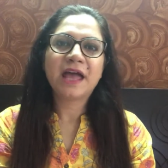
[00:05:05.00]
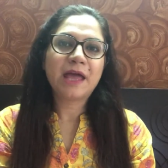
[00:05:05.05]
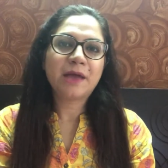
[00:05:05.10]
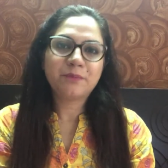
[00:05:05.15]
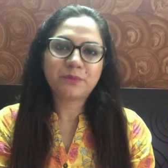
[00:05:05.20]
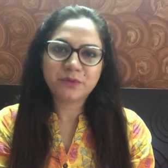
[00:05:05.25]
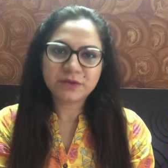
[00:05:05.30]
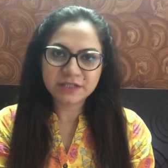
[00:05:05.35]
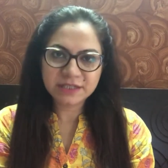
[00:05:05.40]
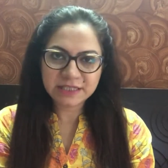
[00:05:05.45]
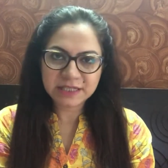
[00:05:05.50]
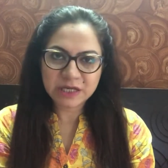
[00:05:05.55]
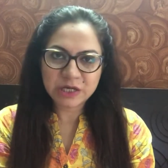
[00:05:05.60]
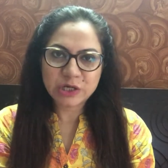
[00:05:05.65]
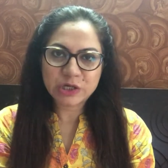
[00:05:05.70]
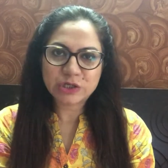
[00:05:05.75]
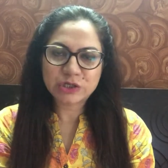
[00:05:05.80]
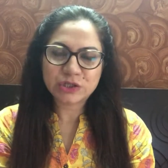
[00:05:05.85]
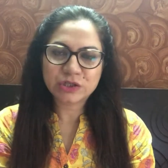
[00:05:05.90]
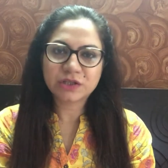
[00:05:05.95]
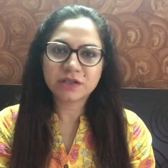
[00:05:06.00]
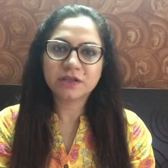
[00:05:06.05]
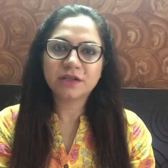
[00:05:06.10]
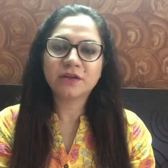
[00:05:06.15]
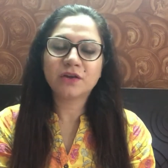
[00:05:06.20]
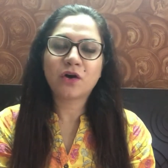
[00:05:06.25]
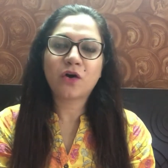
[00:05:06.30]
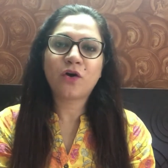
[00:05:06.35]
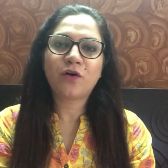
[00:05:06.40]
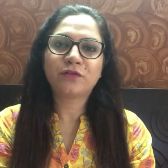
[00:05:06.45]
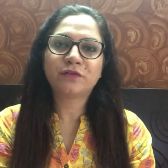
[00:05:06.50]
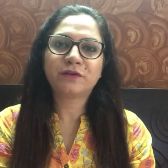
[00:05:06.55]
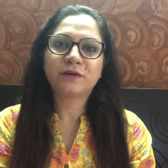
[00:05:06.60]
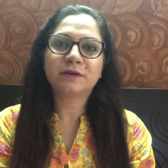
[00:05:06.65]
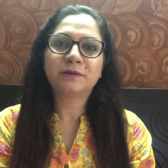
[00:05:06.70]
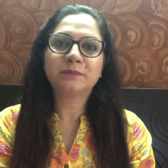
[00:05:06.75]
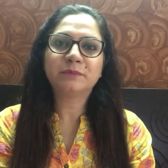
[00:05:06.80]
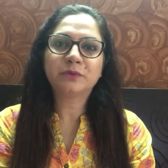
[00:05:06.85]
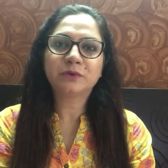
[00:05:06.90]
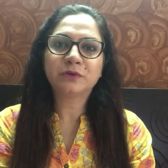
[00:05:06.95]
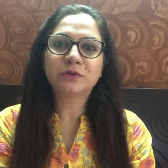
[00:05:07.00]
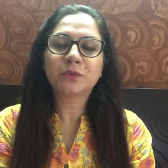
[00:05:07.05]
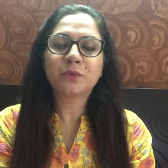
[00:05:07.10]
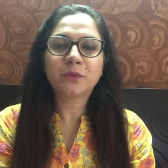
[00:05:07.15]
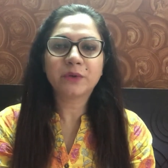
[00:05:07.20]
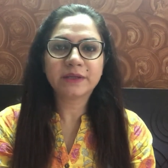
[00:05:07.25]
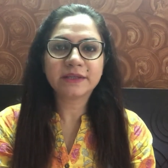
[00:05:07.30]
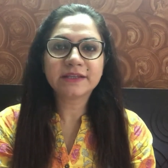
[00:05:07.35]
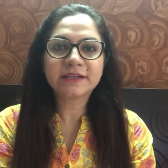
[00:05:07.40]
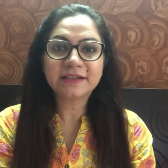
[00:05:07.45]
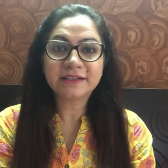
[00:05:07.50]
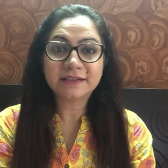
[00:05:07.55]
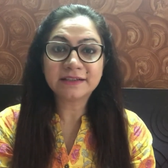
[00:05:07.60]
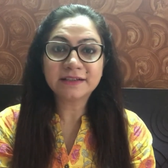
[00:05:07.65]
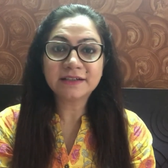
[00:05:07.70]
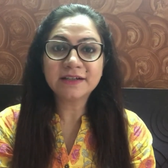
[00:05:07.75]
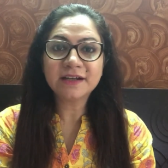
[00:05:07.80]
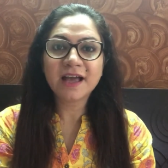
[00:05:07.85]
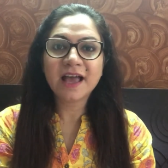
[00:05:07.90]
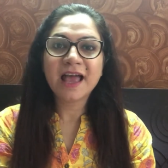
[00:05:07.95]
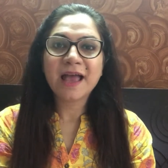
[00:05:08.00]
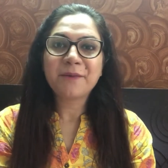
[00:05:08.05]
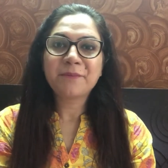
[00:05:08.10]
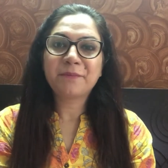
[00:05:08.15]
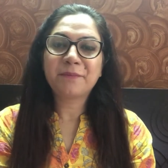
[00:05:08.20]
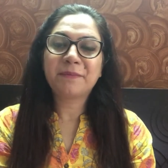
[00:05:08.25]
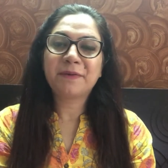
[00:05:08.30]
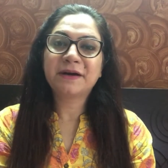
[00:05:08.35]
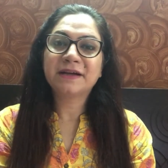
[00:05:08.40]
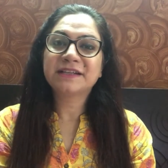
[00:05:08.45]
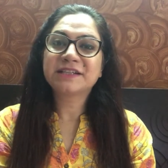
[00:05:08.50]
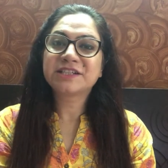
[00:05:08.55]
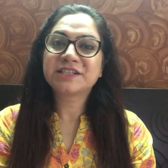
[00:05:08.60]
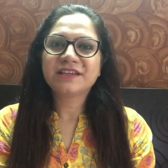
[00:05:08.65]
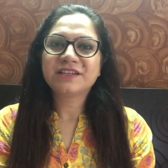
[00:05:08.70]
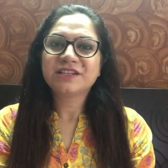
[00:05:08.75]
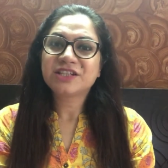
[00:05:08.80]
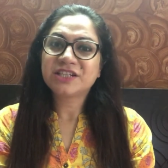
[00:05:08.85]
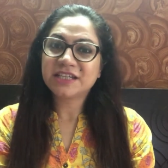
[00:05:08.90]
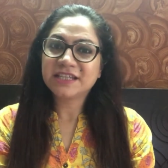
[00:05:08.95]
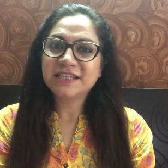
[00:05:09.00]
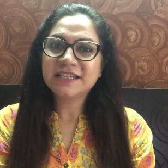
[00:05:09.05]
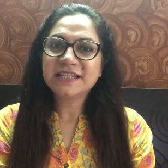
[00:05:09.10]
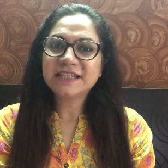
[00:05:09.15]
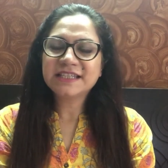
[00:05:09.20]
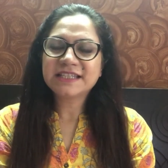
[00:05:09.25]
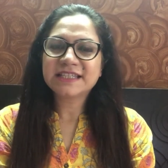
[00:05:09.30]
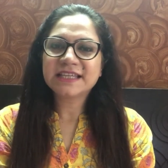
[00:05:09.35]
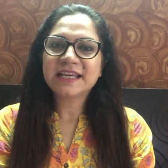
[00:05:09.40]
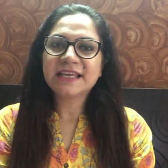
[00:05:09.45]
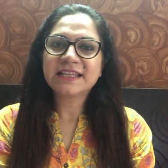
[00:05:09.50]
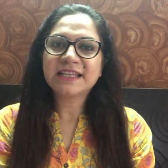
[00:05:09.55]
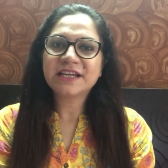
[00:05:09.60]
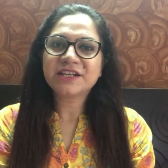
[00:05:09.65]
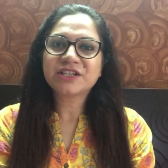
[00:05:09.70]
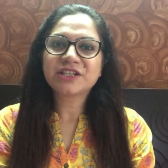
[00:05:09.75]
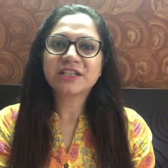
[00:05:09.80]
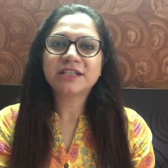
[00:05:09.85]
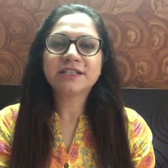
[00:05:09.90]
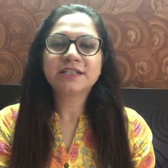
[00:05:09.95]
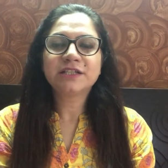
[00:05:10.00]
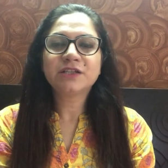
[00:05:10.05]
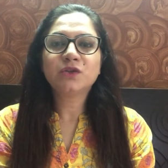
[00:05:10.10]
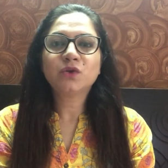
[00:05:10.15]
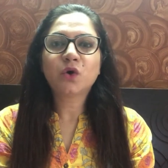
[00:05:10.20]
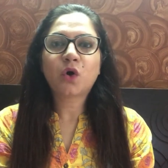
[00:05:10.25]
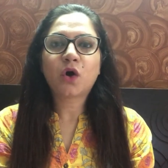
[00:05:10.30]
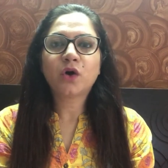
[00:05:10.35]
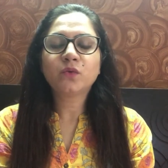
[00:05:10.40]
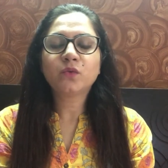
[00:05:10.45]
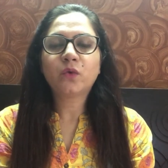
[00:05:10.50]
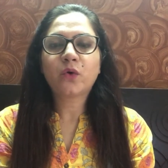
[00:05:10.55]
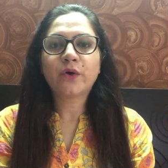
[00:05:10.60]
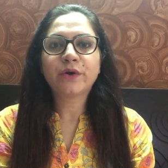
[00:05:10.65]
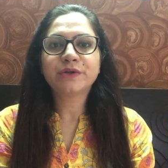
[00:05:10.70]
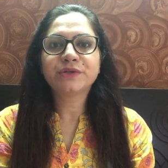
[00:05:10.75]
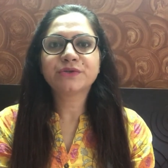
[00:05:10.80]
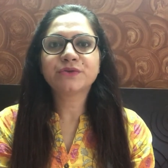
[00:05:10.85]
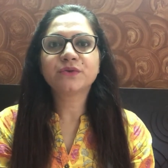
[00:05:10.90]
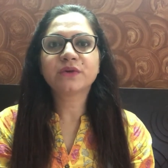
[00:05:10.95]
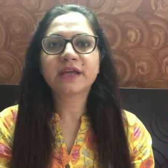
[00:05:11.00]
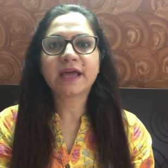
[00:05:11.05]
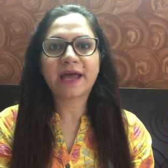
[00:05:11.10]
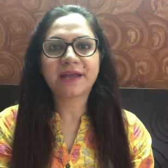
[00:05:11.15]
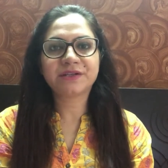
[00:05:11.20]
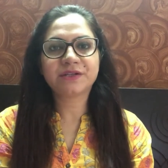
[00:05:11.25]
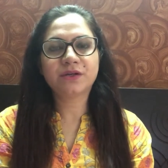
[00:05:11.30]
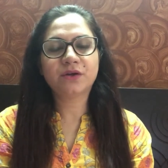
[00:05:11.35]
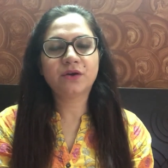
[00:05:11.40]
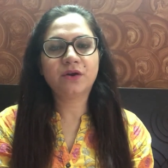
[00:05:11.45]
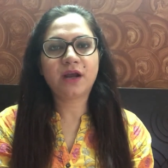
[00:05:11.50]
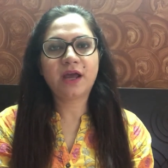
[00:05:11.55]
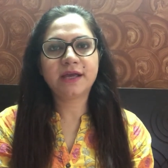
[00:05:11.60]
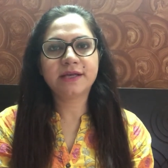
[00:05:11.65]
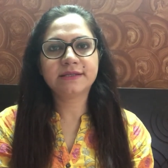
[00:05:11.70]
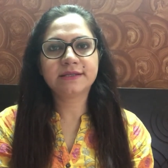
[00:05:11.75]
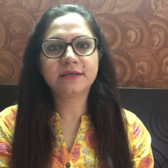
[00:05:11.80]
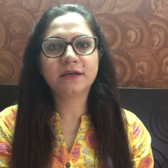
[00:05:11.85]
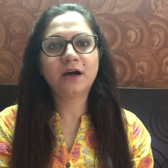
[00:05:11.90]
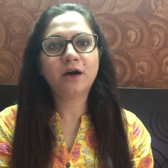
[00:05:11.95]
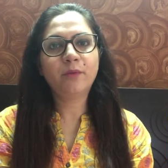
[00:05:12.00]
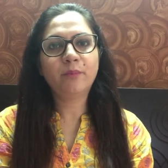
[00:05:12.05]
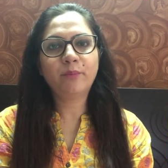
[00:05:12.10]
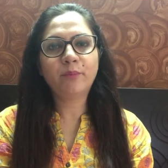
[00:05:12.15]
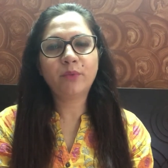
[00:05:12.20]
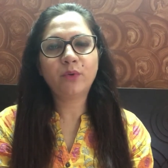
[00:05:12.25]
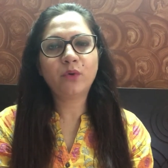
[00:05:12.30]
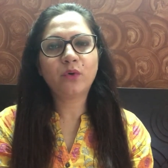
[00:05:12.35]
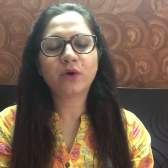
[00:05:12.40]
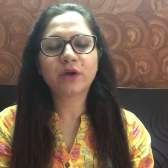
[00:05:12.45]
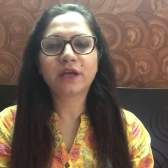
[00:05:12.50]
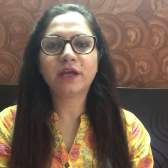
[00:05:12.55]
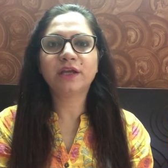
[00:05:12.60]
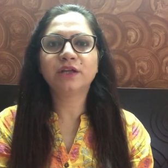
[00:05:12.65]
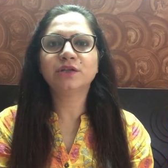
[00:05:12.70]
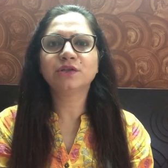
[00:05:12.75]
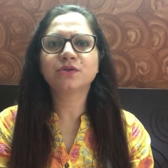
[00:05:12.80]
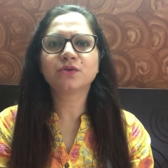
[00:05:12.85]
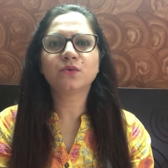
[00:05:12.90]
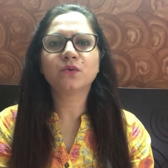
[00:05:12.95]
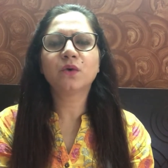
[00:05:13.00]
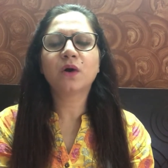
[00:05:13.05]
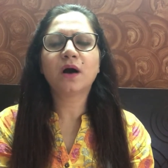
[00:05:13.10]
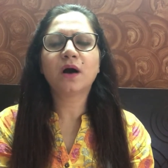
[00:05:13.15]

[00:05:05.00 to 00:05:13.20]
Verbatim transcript: appreciation of her book with her but she did say that she did not want to categorize her book into